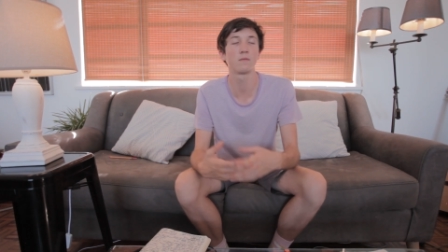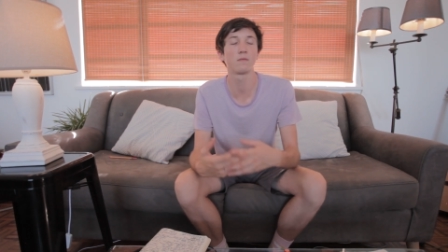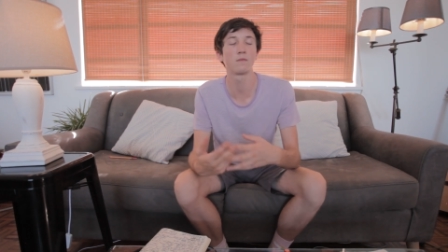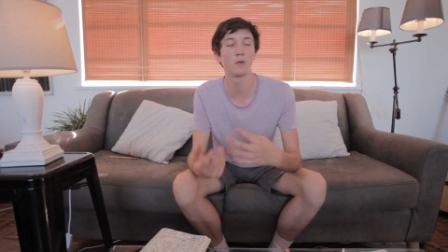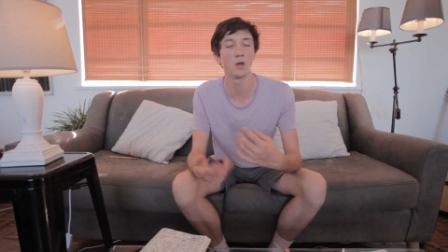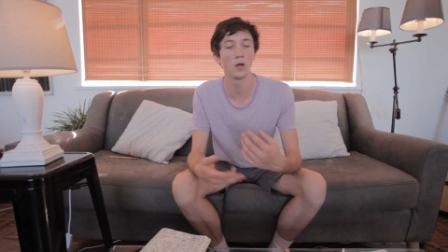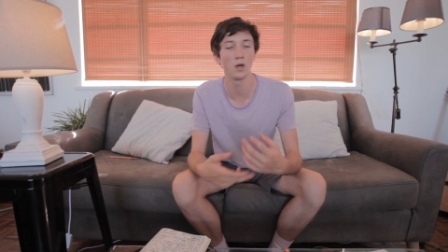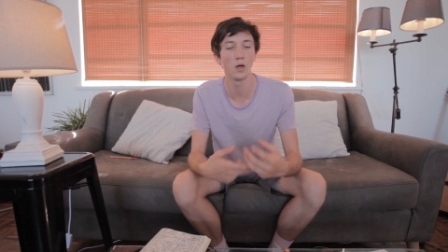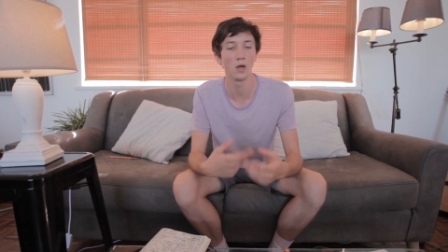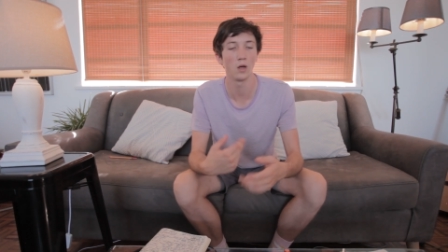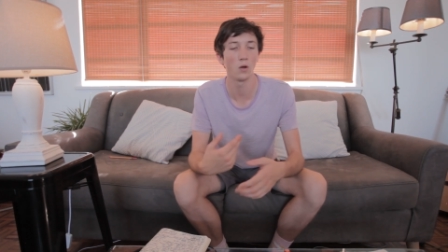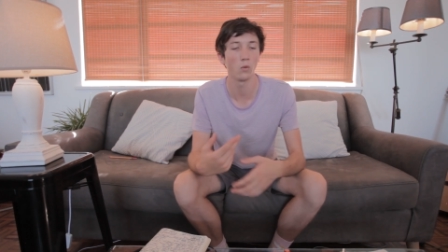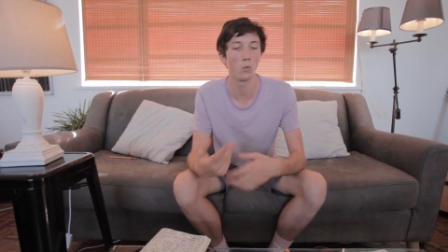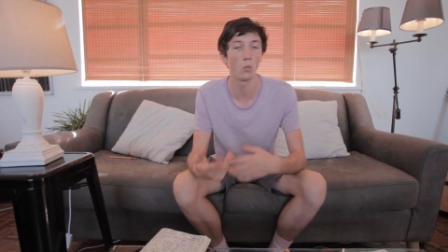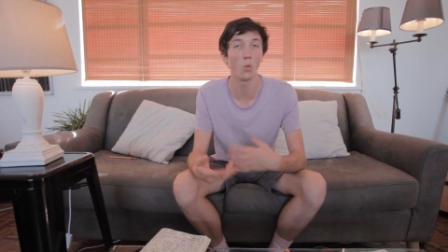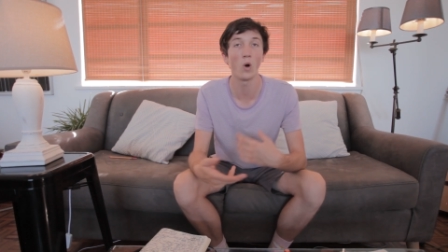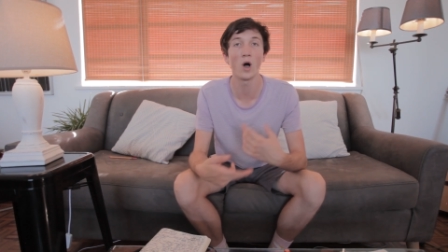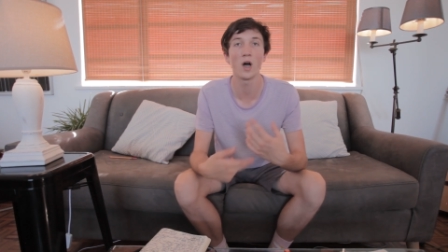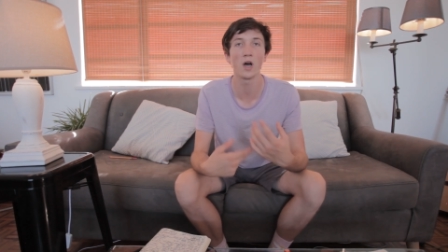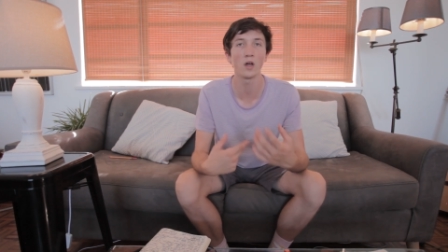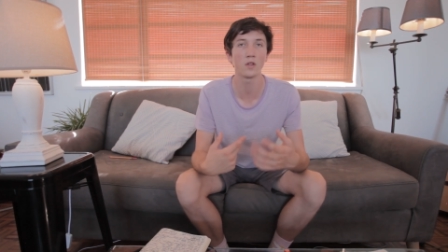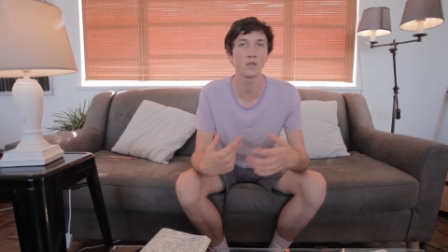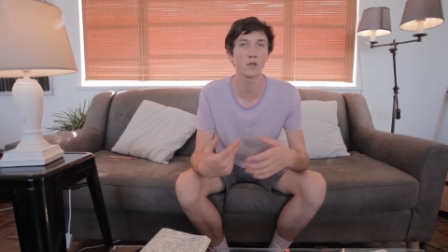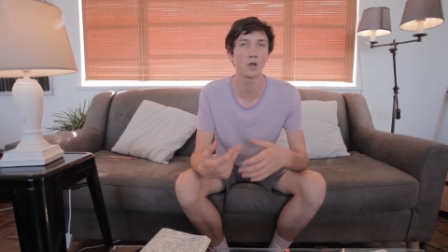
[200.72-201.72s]

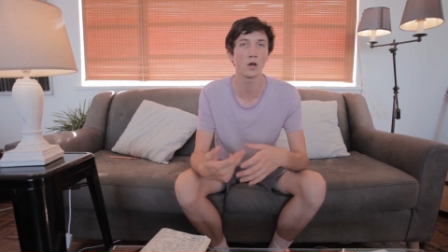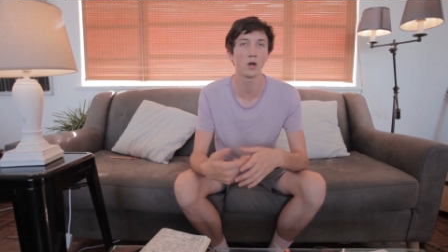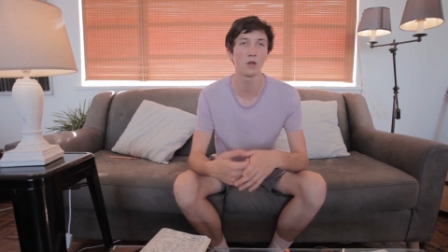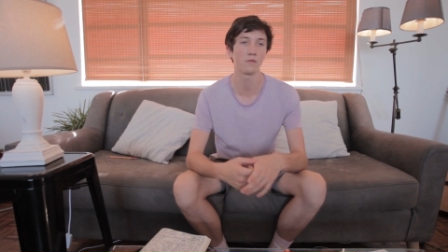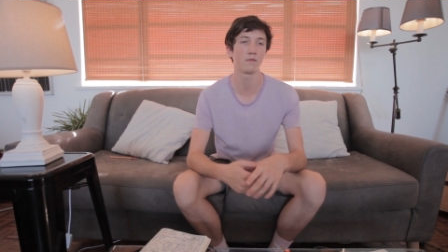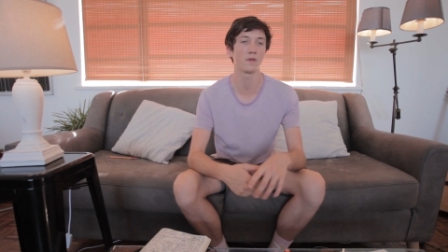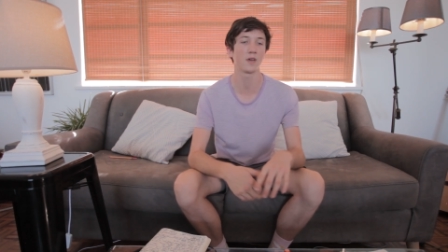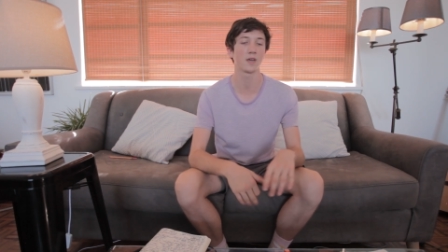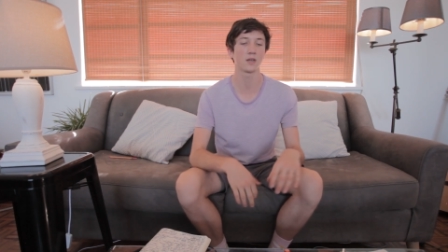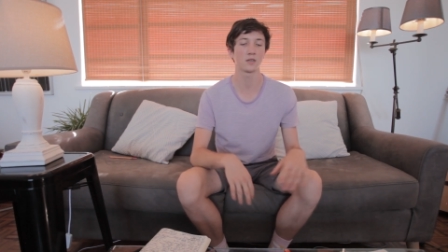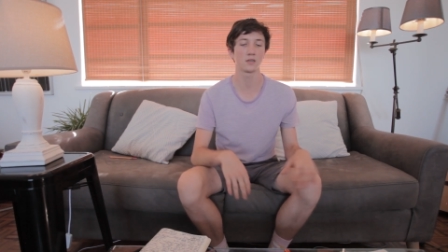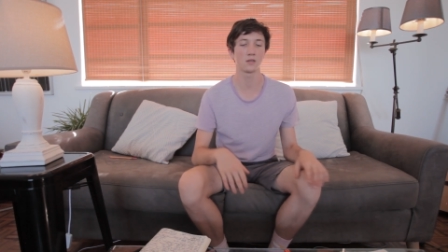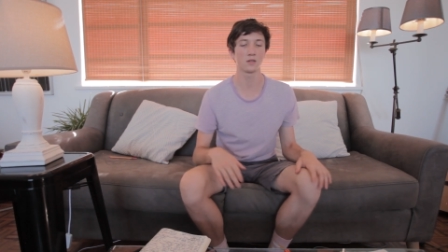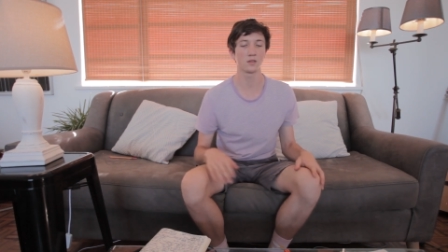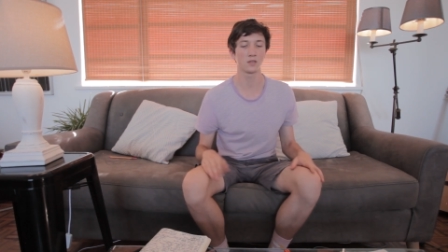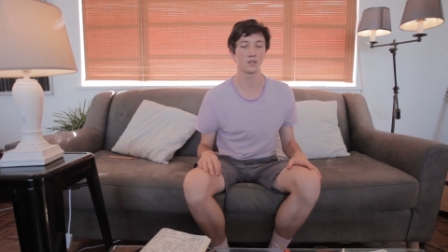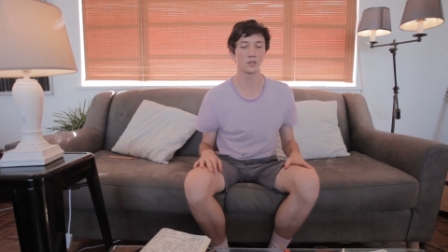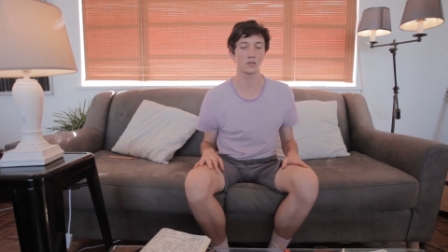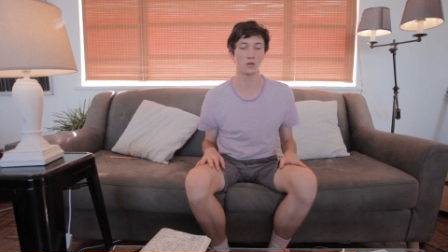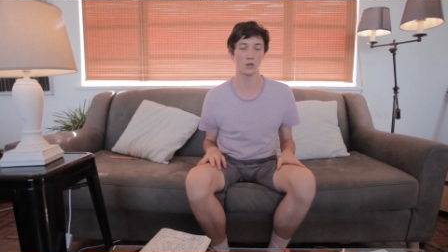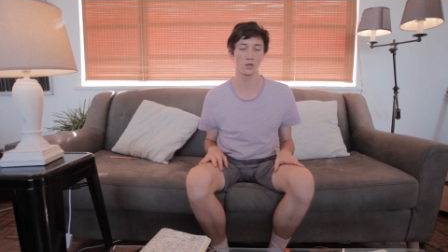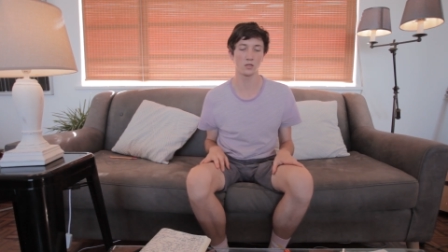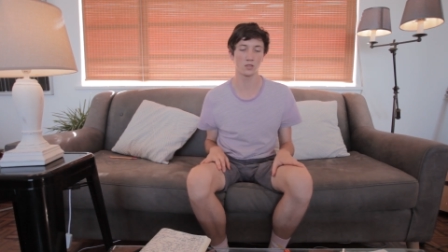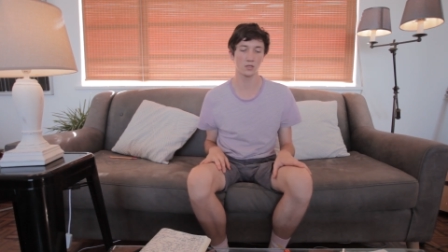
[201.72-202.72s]
wildcard factor
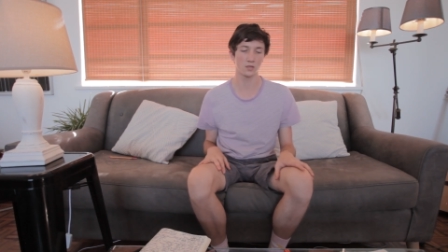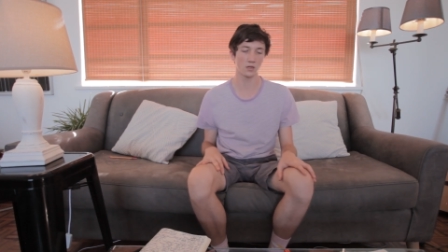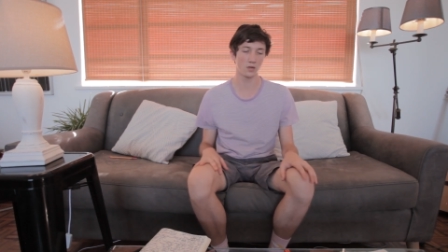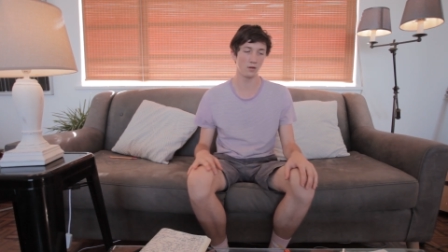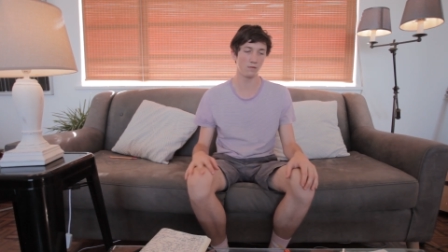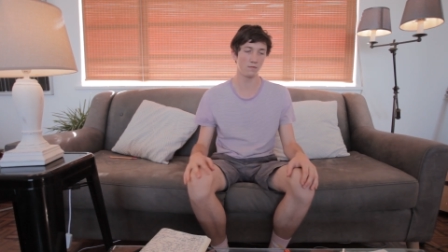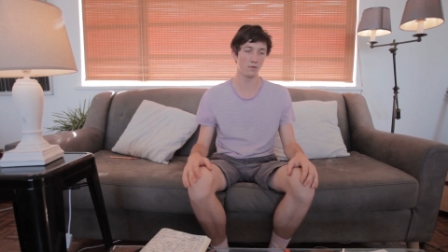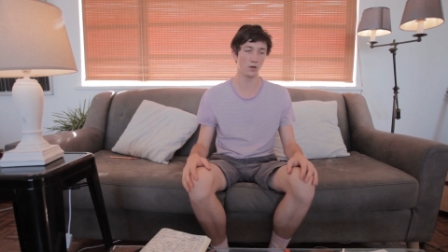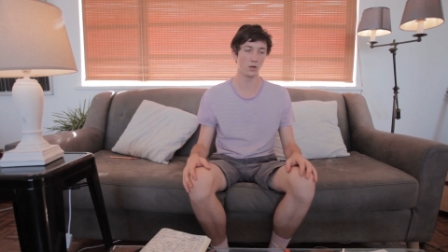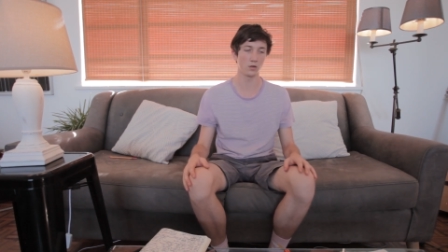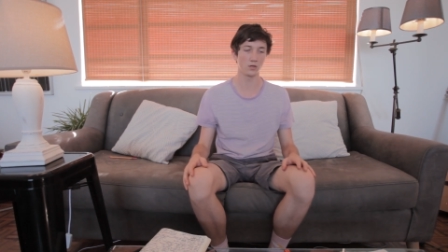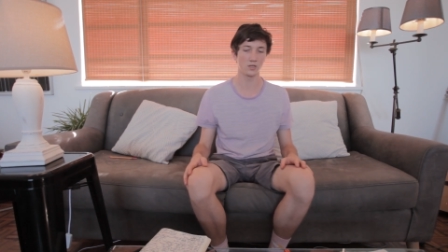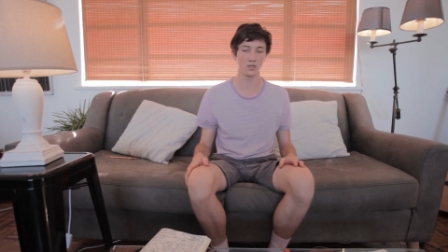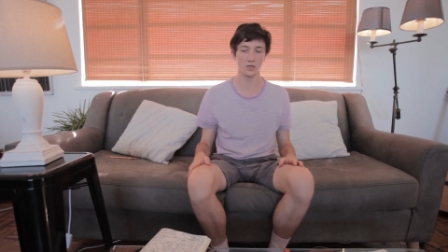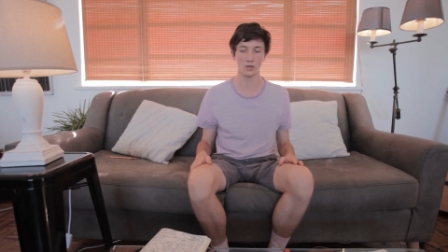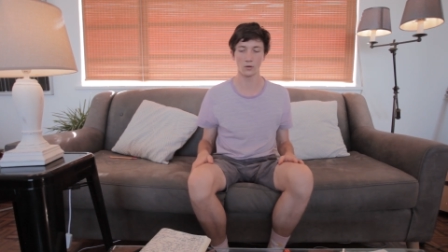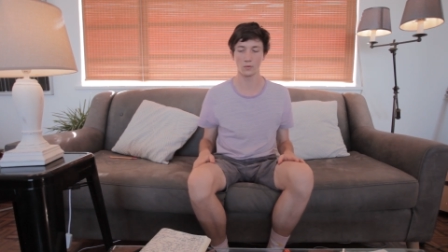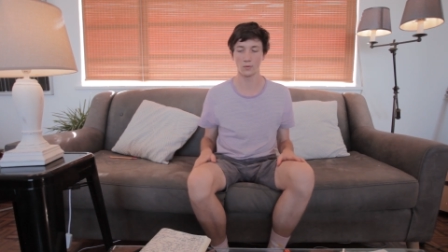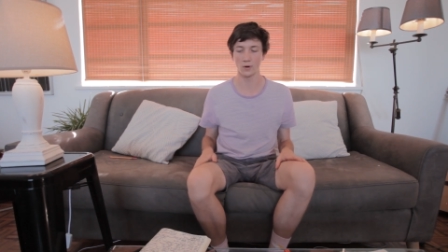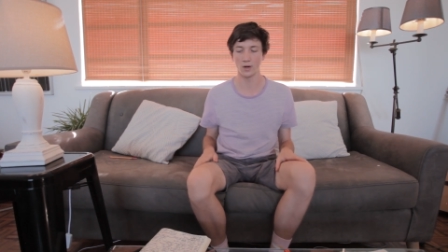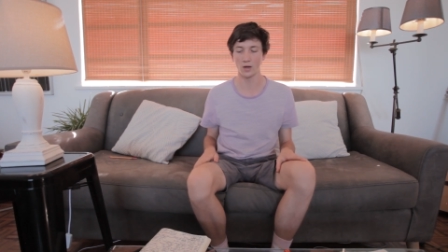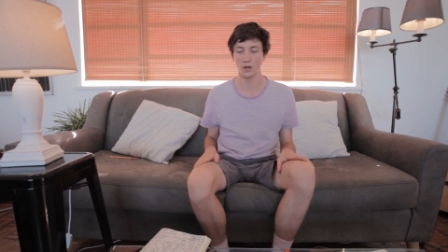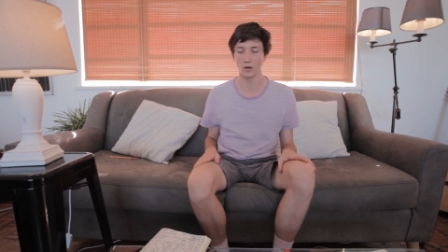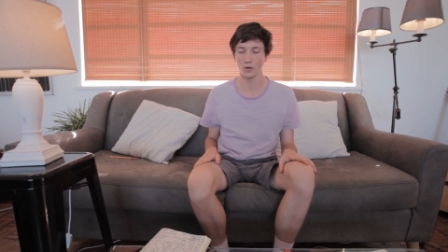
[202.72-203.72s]
that's constantly floating
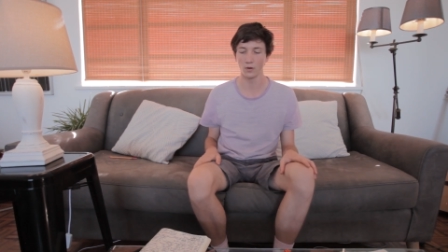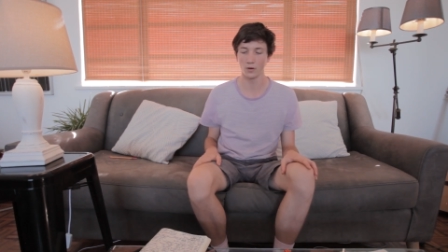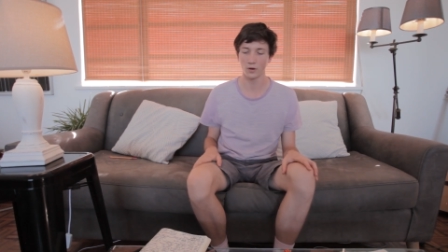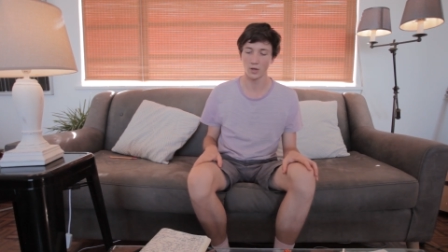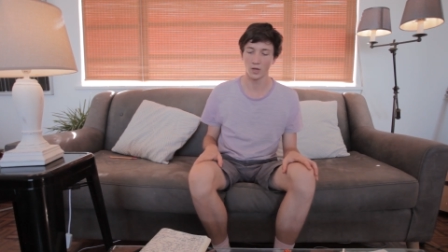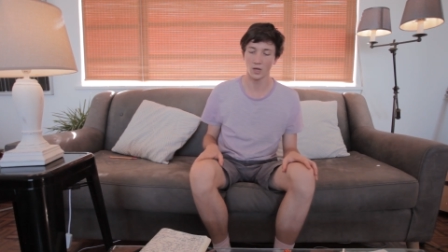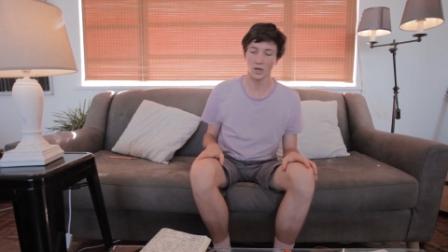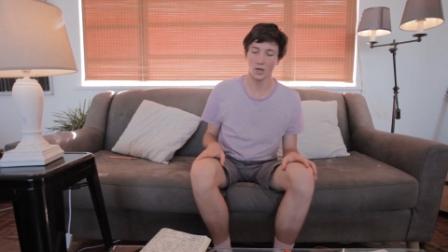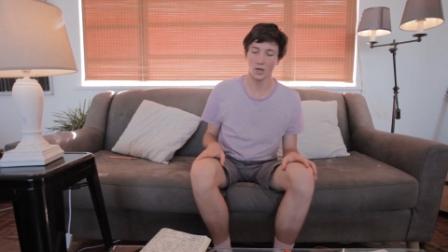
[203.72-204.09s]
around.